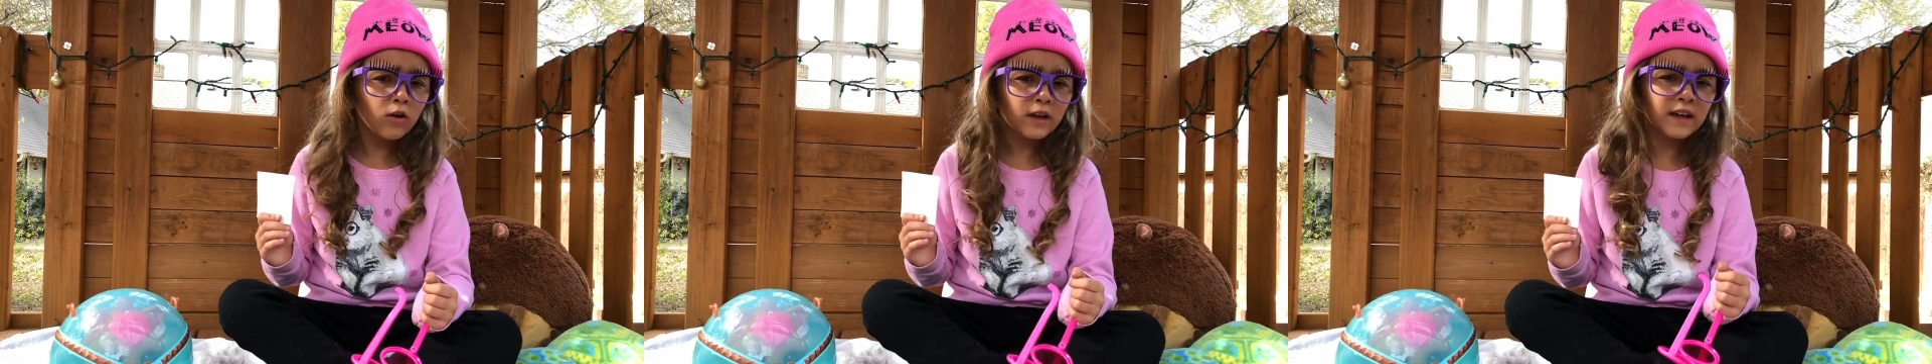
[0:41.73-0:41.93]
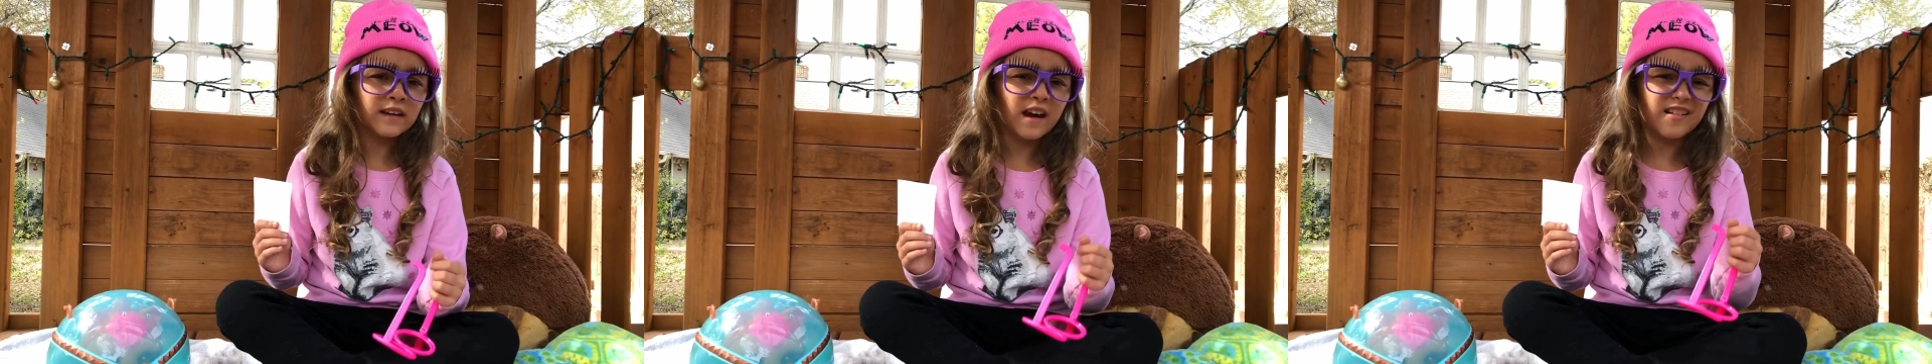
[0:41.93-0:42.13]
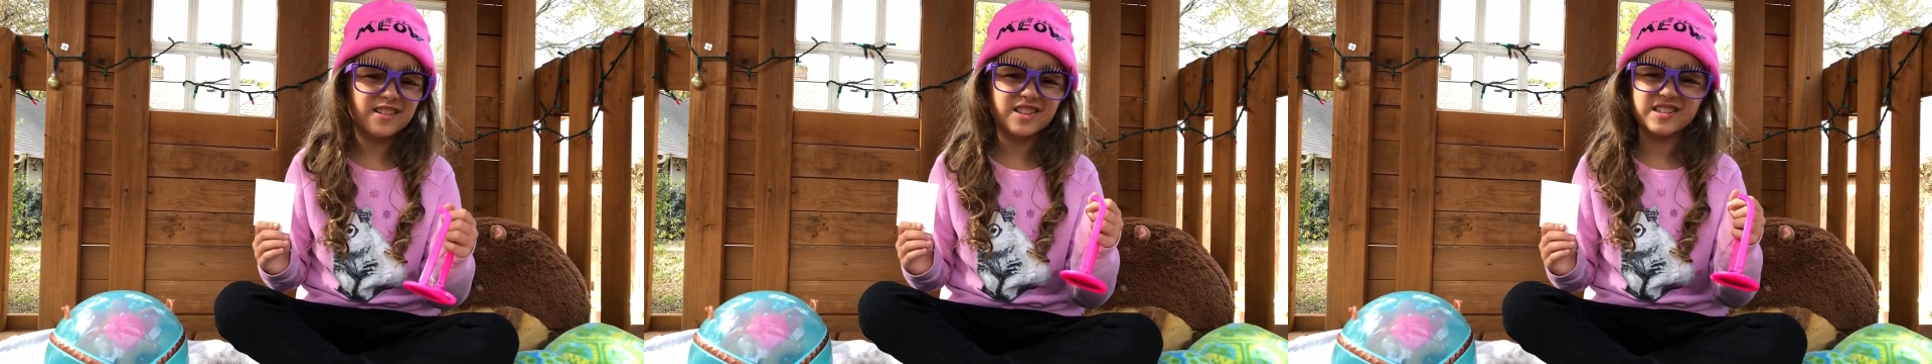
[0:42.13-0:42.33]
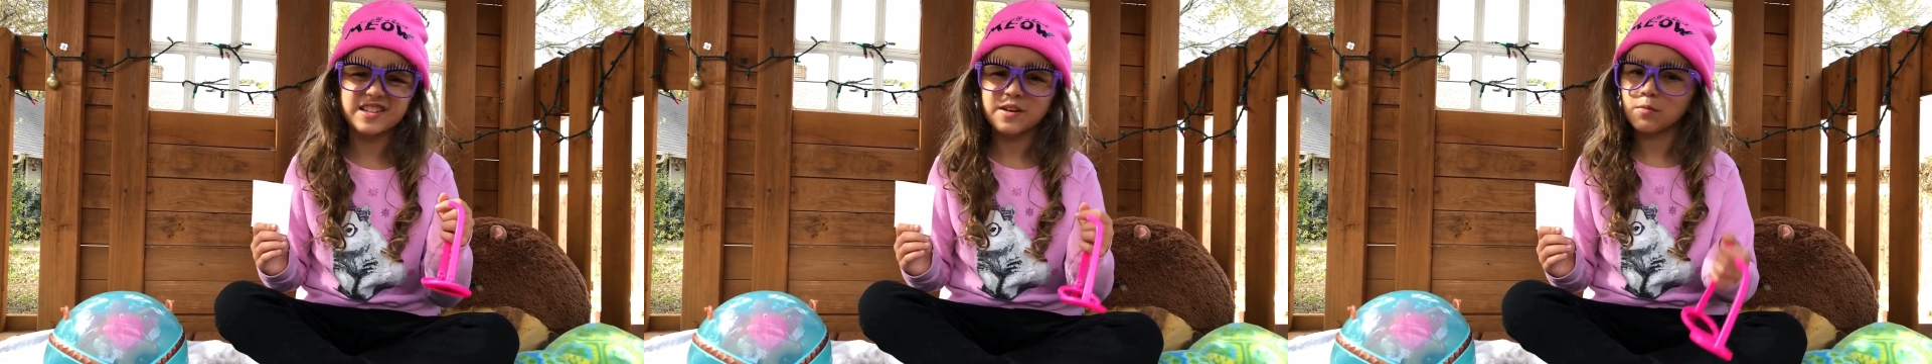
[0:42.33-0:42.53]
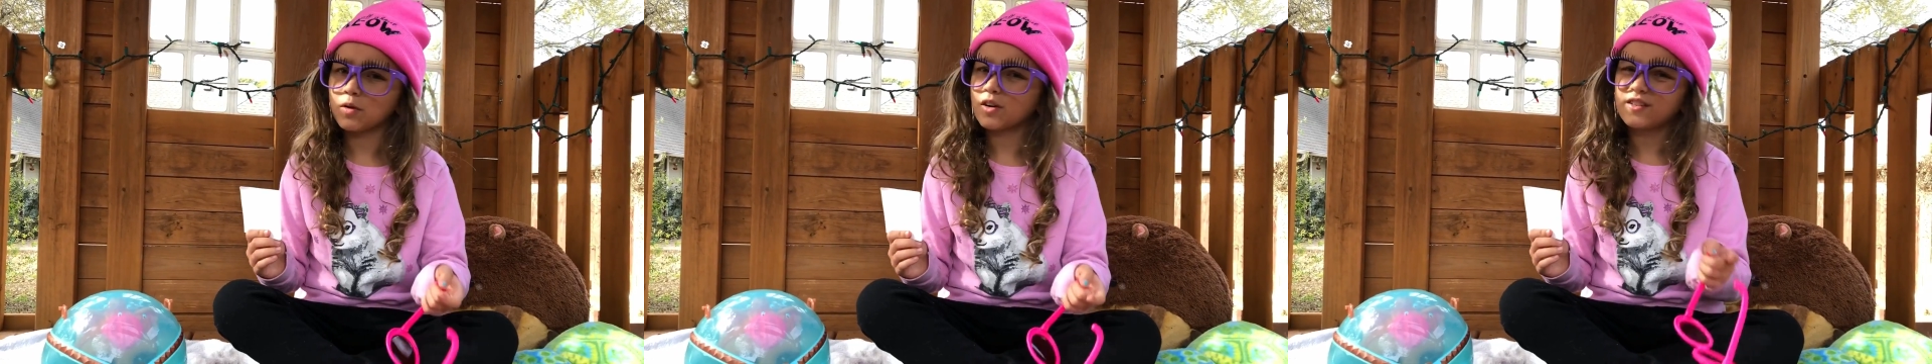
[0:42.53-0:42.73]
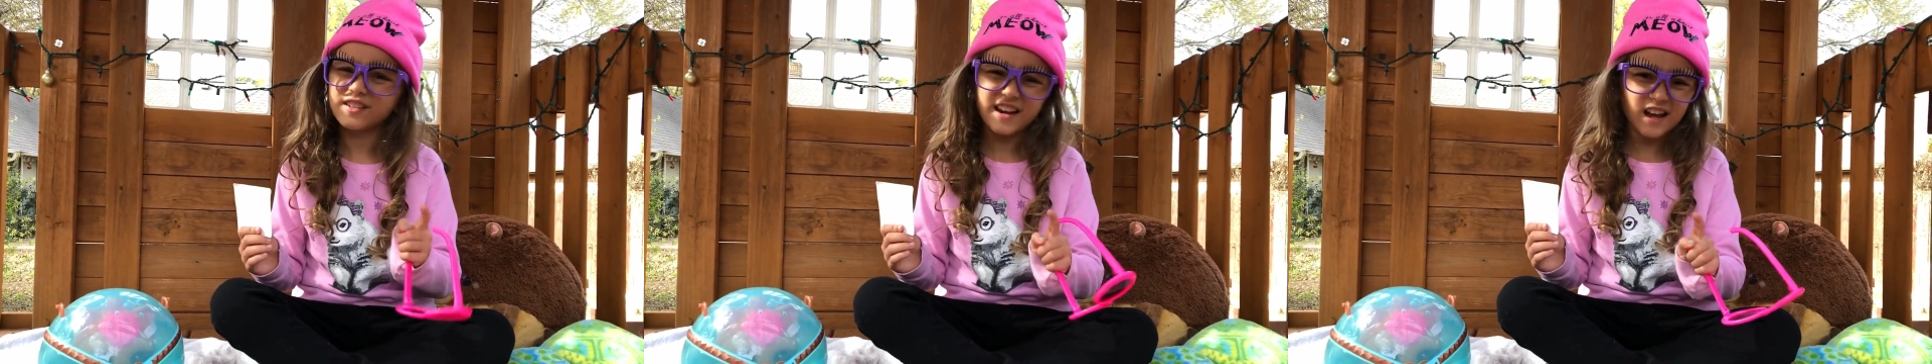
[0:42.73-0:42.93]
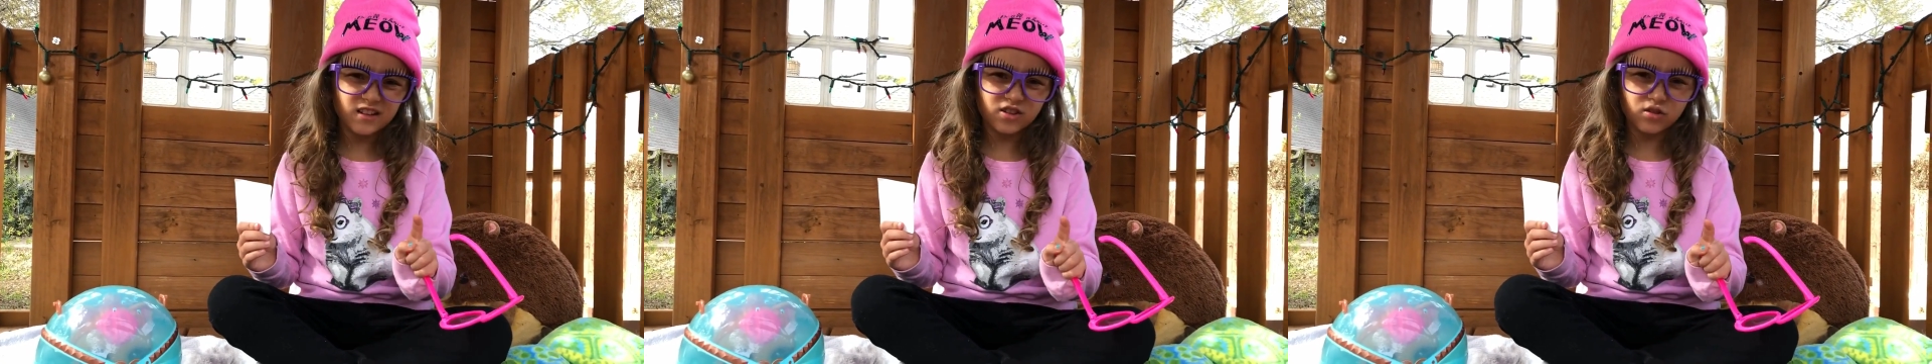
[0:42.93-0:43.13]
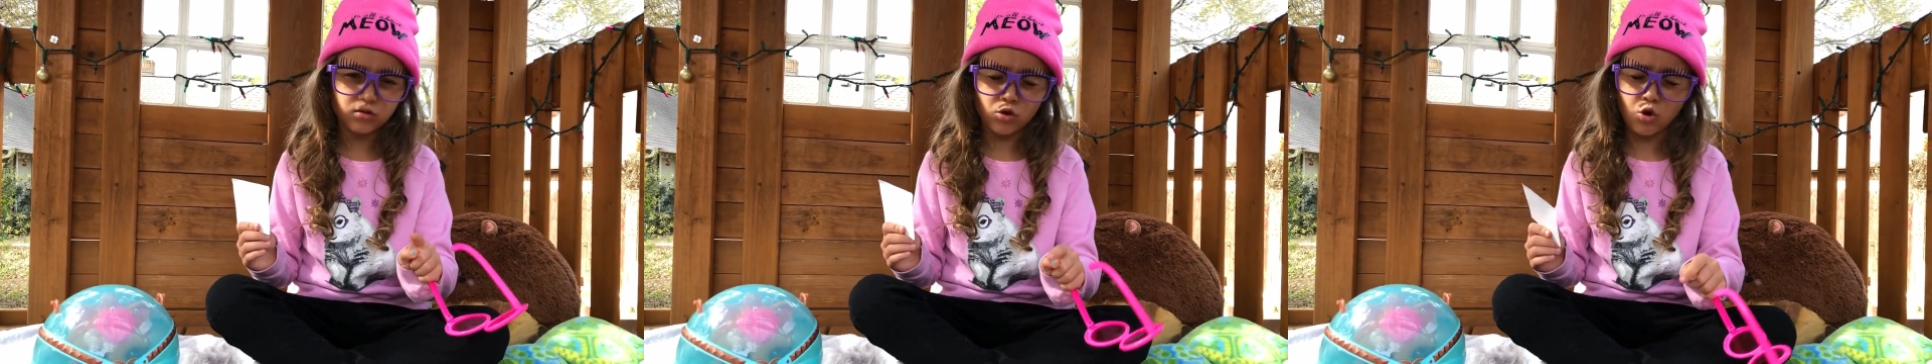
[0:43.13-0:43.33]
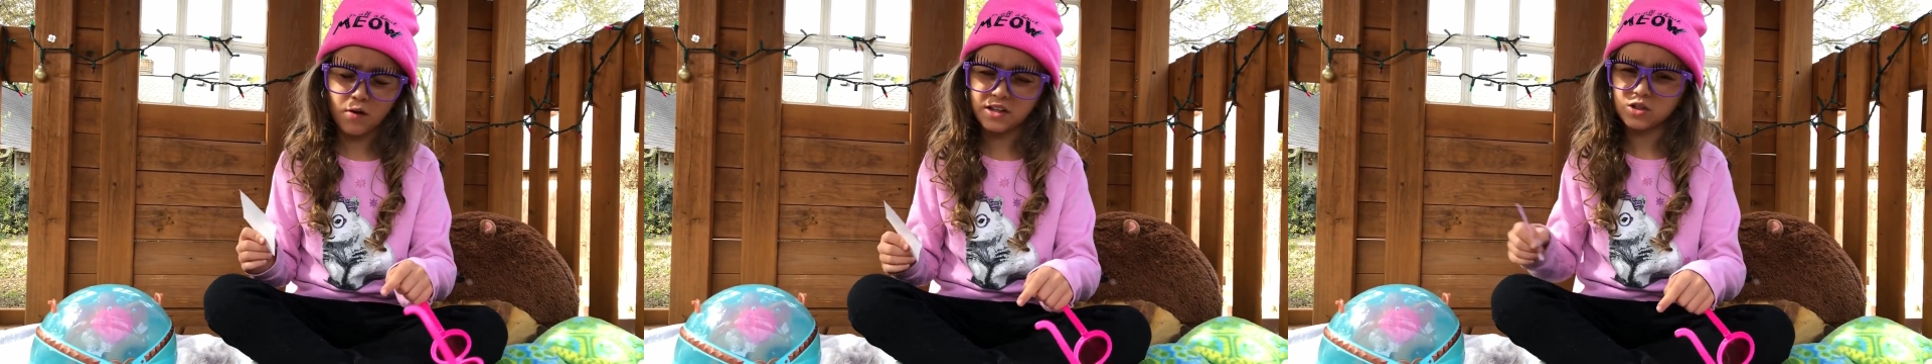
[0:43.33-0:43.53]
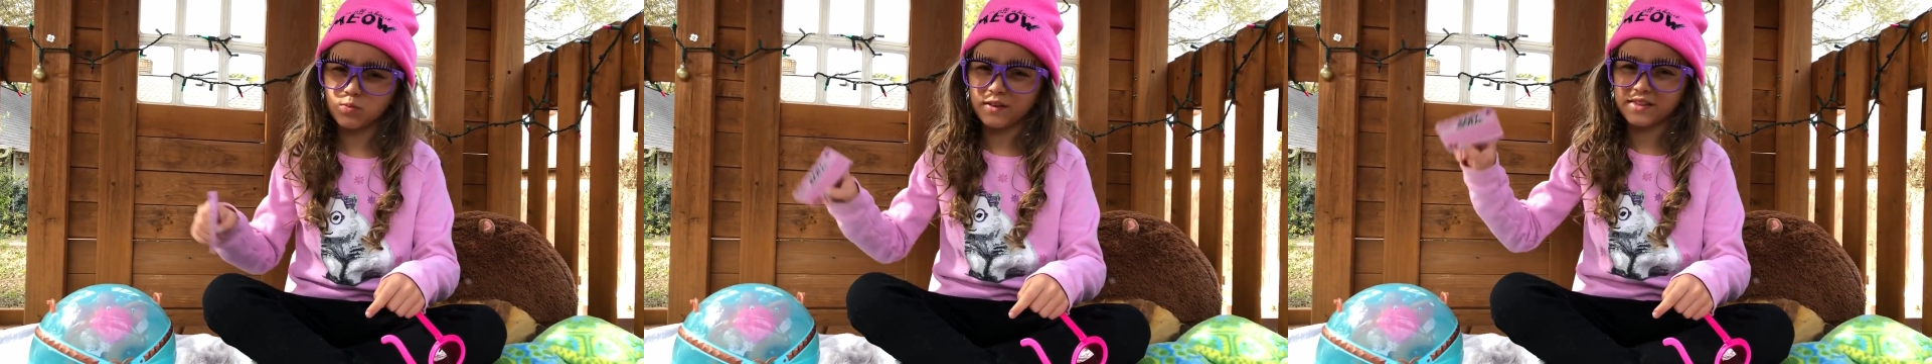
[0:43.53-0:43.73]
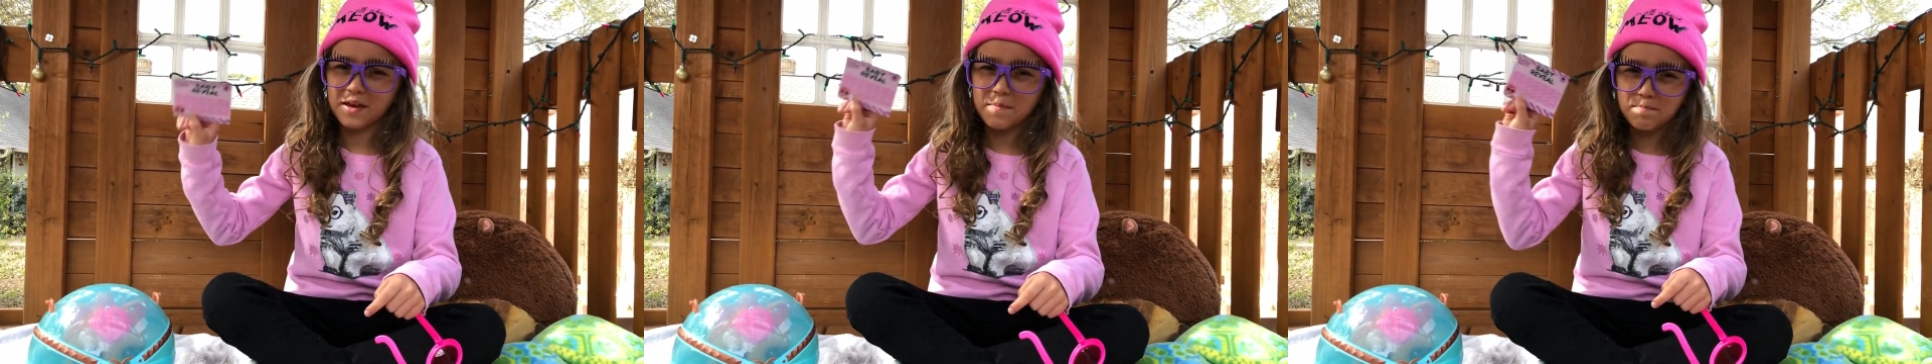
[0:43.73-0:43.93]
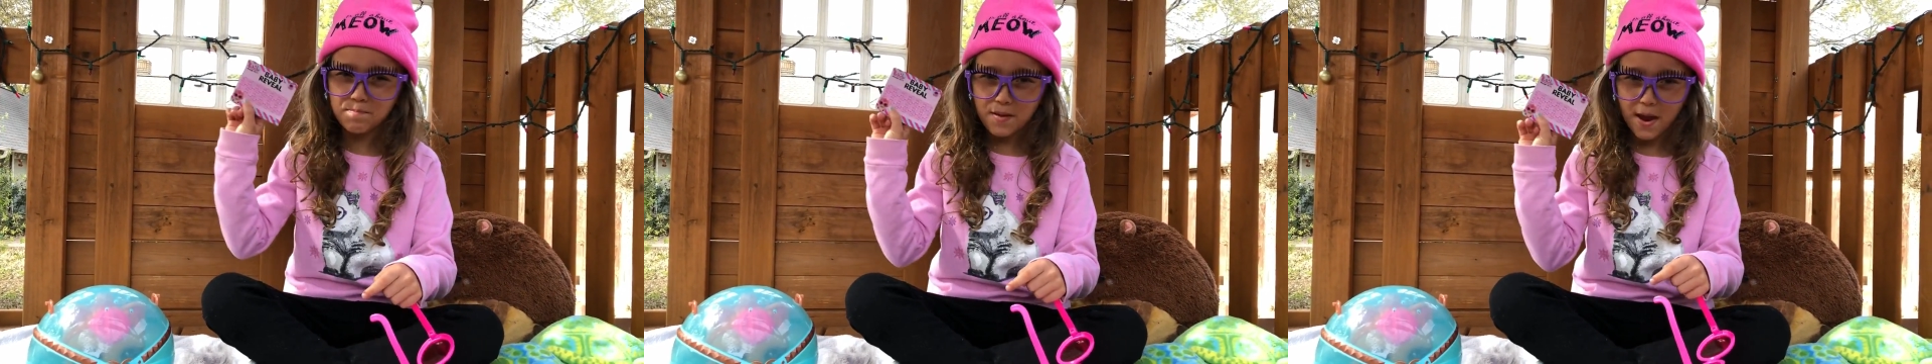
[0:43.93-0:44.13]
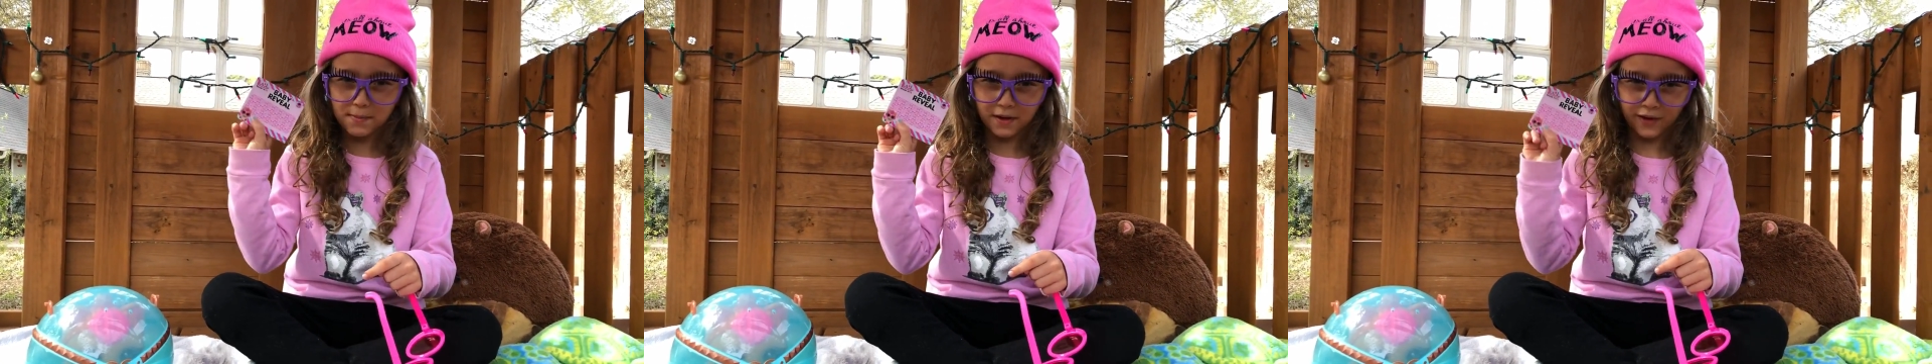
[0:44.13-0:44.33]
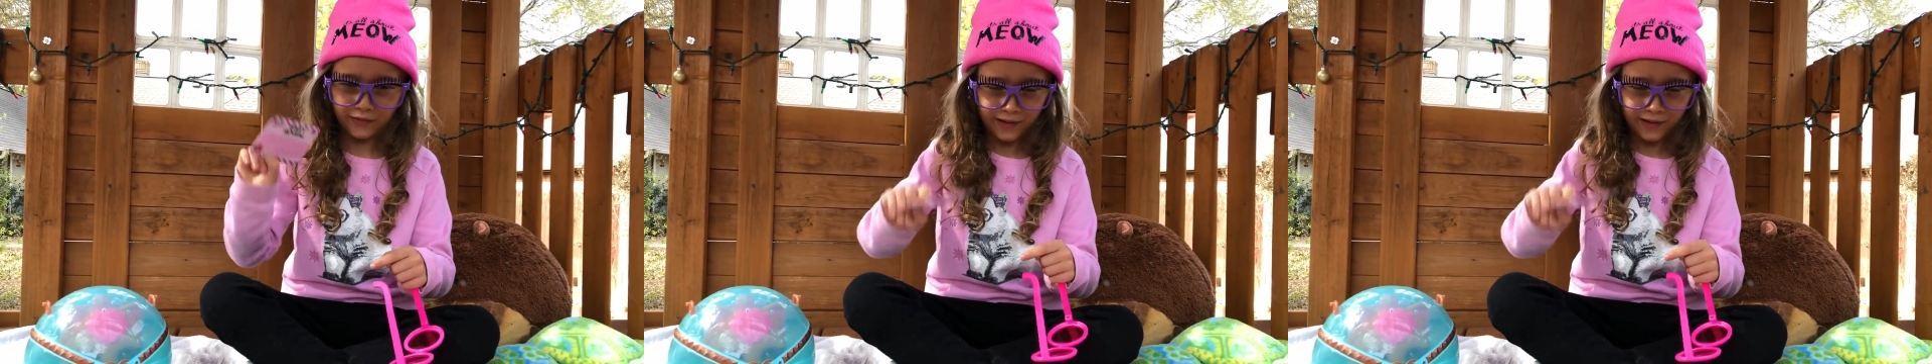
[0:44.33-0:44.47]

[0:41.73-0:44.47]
Okay guys, let's see what our next clue is with the baby